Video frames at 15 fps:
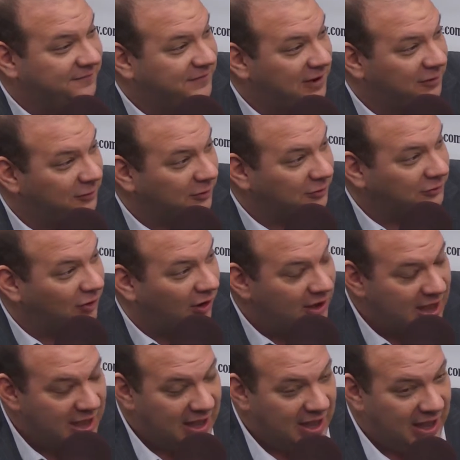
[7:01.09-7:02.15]
a federal law.
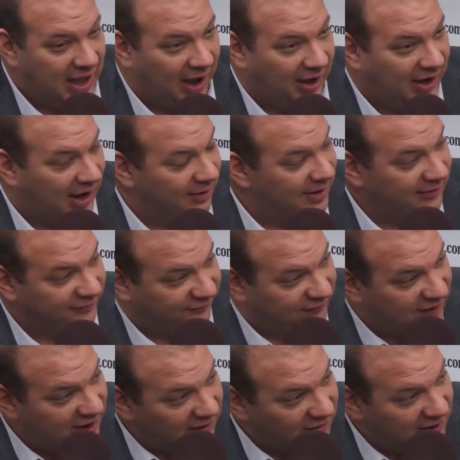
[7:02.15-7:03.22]
It's
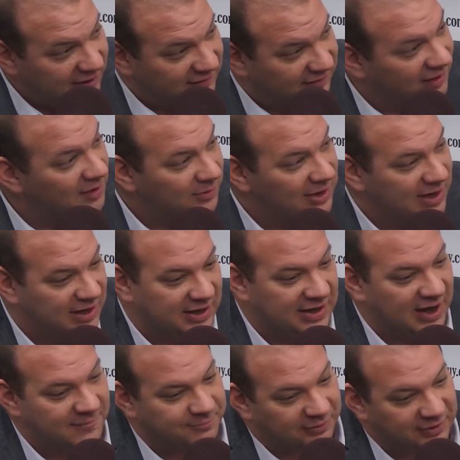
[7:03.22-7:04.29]
very intimidating,
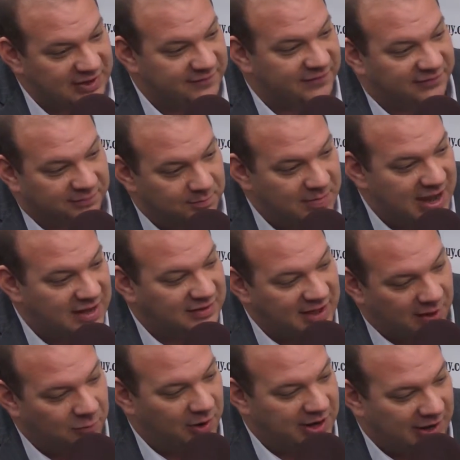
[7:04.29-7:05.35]
and I believe it's made
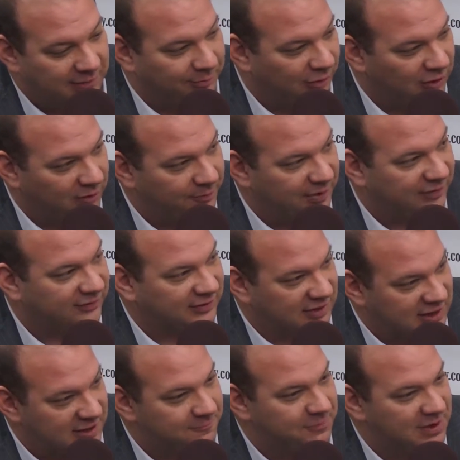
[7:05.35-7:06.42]
that way on purpose to
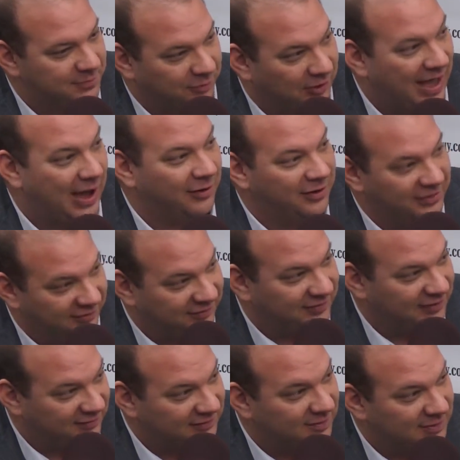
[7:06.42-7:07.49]
keep people out of the
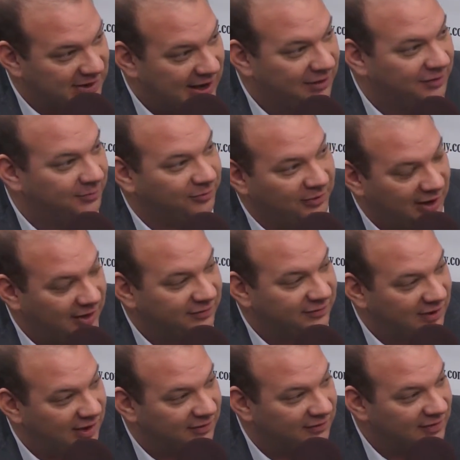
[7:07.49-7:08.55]
system and out of the
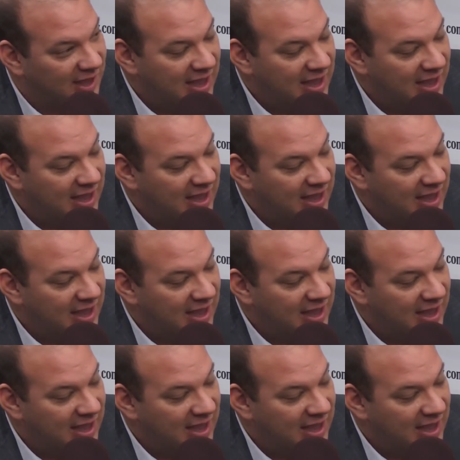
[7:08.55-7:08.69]
process.